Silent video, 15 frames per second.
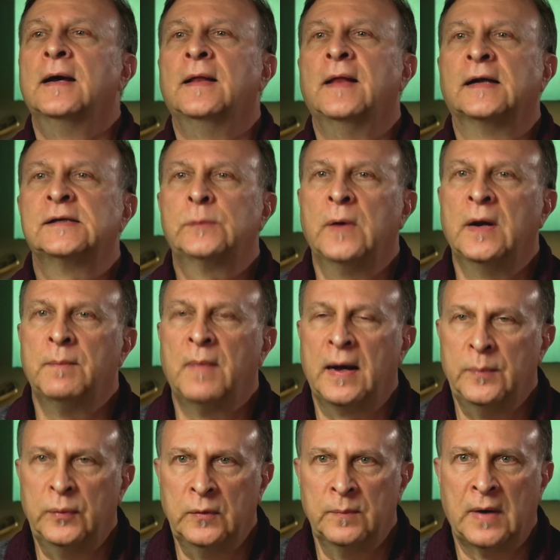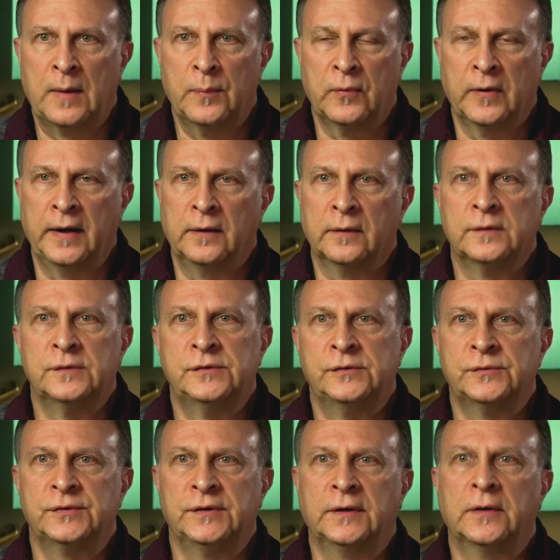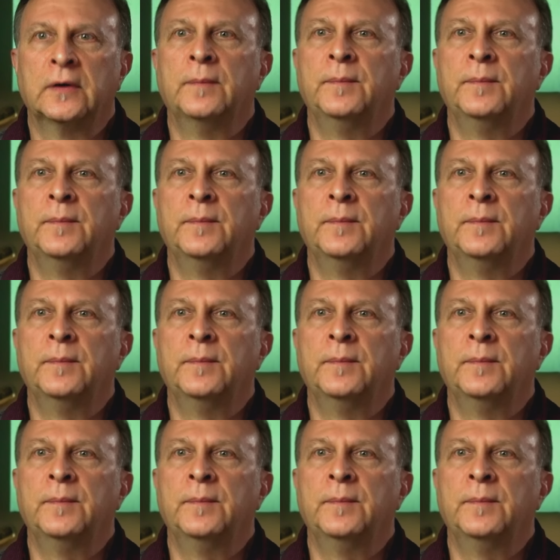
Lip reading: And that's when my boom operator is usually going